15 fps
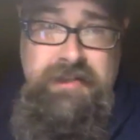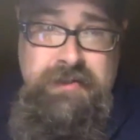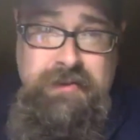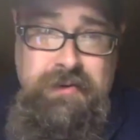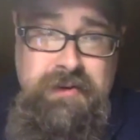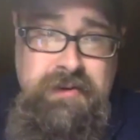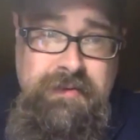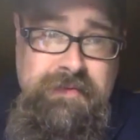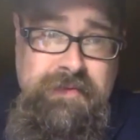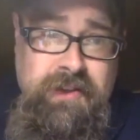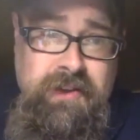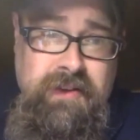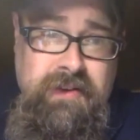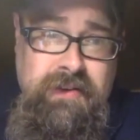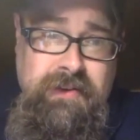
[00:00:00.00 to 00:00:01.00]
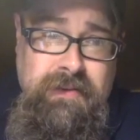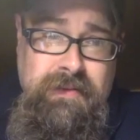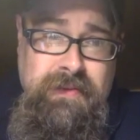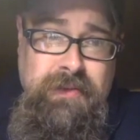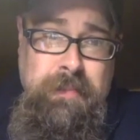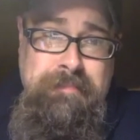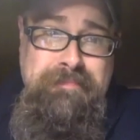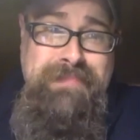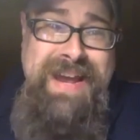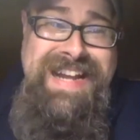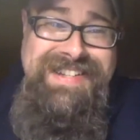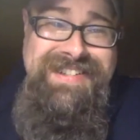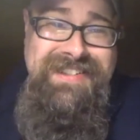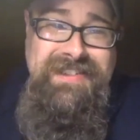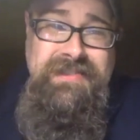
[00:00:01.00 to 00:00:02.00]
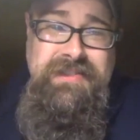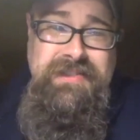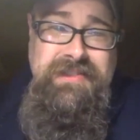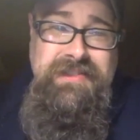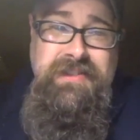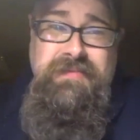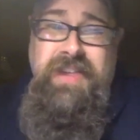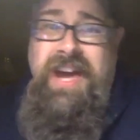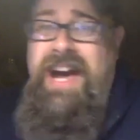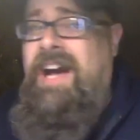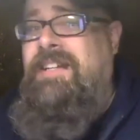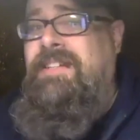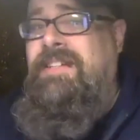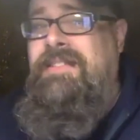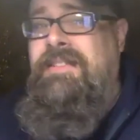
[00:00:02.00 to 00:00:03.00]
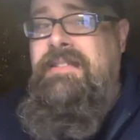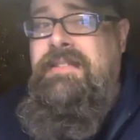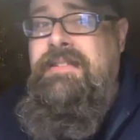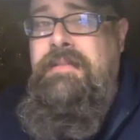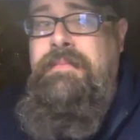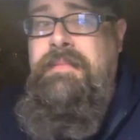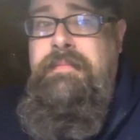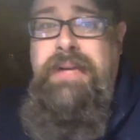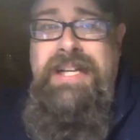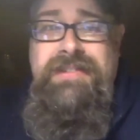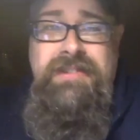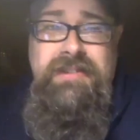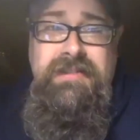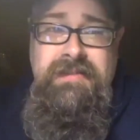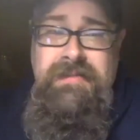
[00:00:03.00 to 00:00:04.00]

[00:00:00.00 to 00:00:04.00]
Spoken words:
sort of the basics of the hack system, basic